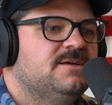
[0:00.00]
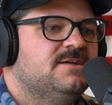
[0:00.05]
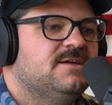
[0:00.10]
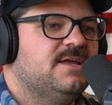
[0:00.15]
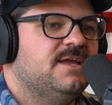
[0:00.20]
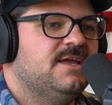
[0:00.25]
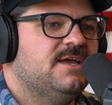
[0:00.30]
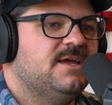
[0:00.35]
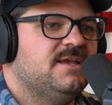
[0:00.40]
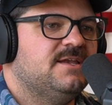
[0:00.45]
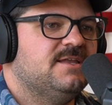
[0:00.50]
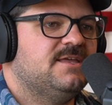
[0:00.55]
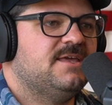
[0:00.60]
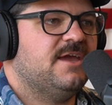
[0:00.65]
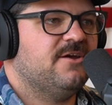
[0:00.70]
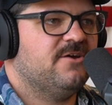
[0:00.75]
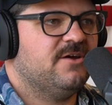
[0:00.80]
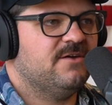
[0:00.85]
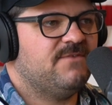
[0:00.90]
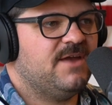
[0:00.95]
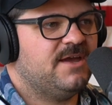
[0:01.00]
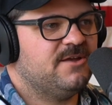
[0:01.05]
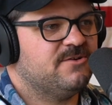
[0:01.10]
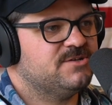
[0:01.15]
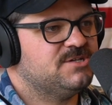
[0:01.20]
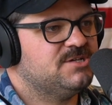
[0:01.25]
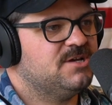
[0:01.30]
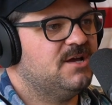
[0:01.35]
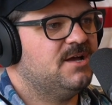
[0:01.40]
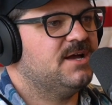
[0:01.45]
And Gary
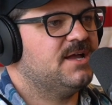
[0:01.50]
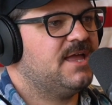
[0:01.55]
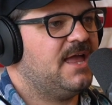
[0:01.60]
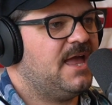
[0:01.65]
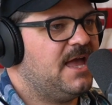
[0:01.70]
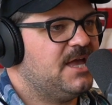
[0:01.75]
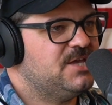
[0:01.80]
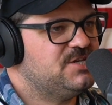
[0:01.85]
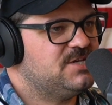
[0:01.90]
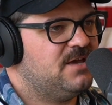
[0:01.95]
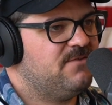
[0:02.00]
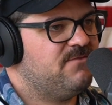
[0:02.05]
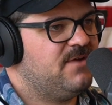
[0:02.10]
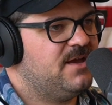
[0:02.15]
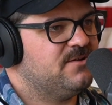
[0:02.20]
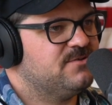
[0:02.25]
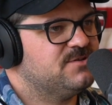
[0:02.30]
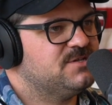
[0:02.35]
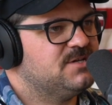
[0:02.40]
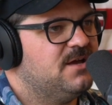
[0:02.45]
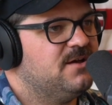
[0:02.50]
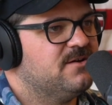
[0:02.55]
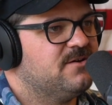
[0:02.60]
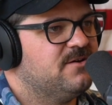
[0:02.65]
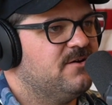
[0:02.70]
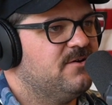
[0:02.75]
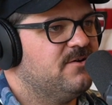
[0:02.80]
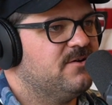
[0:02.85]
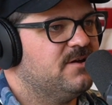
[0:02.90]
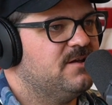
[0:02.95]
Vaynerchuk, AJ Vaynerchuk
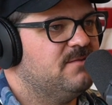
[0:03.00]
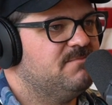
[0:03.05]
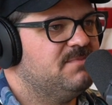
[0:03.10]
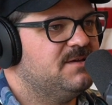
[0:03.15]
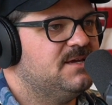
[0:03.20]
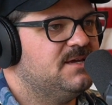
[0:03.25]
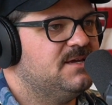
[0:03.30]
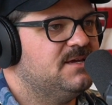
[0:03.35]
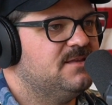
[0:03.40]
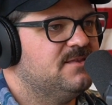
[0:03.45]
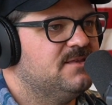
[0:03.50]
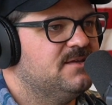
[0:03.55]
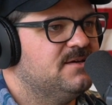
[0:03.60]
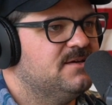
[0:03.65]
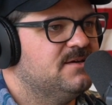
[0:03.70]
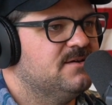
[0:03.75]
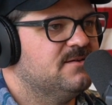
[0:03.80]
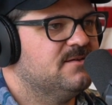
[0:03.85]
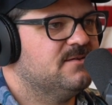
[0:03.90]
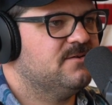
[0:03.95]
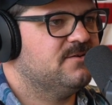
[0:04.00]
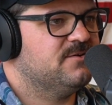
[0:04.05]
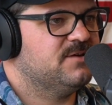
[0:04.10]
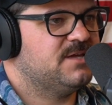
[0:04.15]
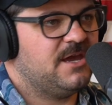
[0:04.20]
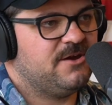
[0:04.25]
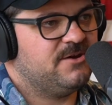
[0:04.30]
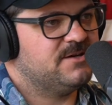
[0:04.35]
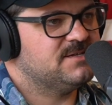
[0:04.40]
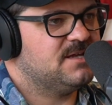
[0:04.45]
are going to be
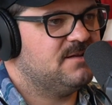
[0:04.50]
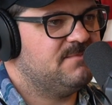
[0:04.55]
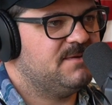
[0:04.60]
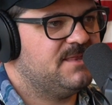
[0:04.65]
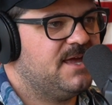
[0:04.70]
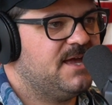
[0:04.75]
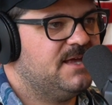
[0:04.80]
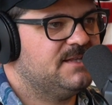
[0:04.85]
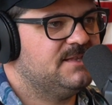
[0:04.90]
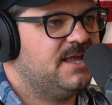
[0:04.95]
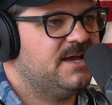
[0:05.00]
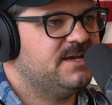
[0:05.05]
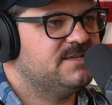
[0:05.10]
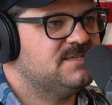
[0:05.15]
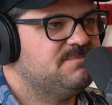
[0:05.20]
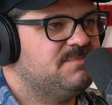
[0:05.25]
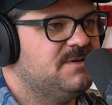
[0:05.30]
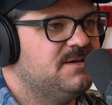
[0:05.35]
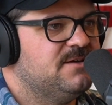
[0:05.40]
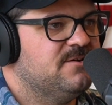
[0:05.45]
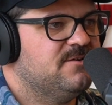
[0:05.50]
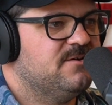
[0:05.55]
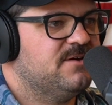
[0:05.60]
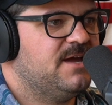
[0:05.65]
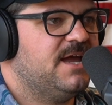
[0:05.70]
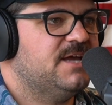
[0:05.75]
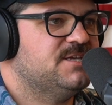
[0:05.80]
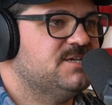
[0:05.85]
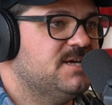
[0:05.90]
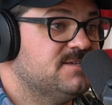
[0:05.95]
Gary's going to be the headline speaker.
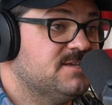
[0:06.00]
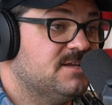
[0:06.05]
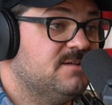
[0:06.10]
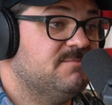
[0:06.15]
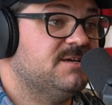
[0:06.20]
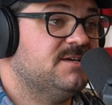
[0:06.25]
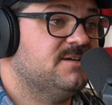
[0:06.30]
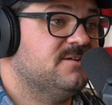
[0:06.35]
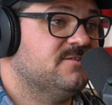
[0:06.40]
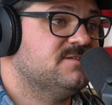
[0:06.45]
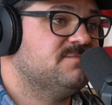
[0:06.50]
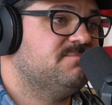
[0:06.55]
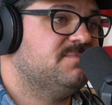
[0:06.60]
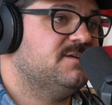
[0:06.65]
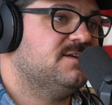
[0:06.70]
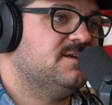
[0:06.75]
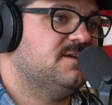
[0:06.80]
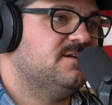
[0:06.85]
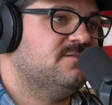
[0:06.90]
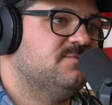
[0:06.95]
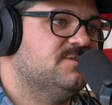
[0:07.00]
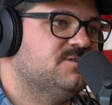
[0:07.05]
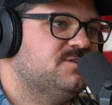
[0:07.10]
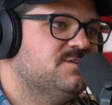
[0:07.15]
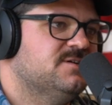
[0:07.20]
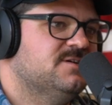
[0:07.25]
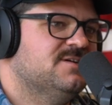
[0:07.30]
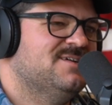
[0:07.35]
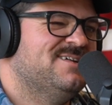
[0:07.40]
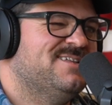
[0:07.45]
AJ's going to be here speaking, which
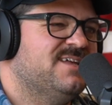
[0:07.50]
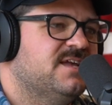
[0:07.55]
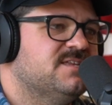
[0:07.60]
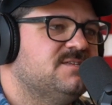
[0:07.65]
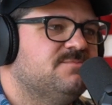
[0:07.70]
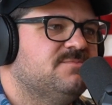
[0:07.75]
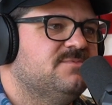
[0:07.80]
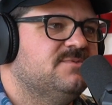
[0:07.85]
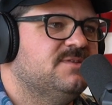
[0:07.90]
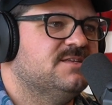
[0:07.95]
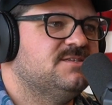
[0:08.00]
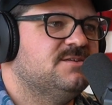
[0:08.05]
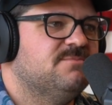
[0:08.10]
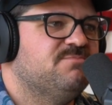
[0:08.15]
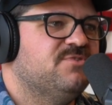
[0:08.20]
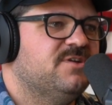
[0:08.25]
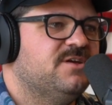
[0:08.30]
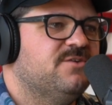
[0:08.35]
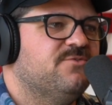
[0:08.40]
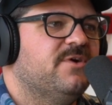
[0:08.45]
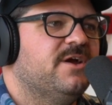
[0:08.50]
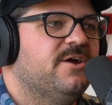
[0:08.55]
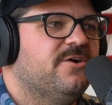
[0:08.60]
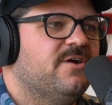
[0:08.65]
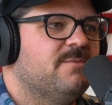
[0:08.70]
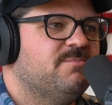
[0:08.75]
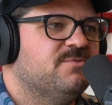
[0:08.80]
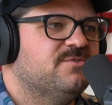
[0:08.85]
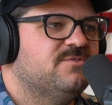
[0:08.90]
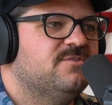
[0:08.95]
that's a pretty rare
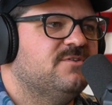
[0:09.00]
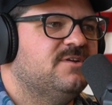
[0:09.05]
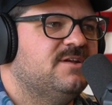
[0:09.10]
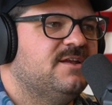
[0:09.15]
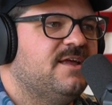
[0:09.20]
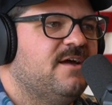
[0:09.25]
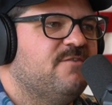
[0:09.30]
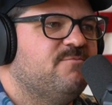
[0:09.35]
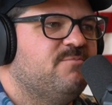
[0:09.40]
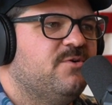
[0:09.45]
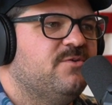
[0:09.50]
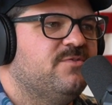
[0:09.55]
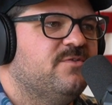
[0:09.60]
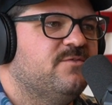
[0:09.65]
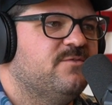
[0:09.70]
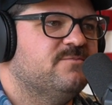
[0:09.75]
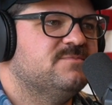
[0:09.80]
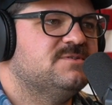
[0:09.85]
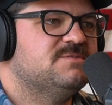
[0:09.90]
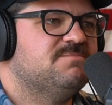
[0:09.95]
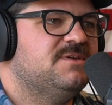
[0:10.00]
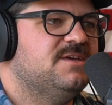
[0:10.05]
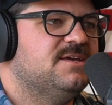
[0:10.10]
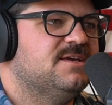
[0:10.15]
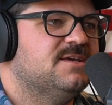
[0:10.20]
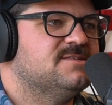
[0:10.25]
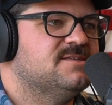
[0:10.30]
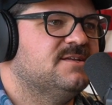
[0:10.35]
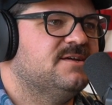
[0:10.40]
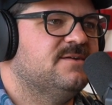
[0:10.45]
opportunity to have both of them speak,
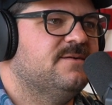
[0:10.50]
isn't it?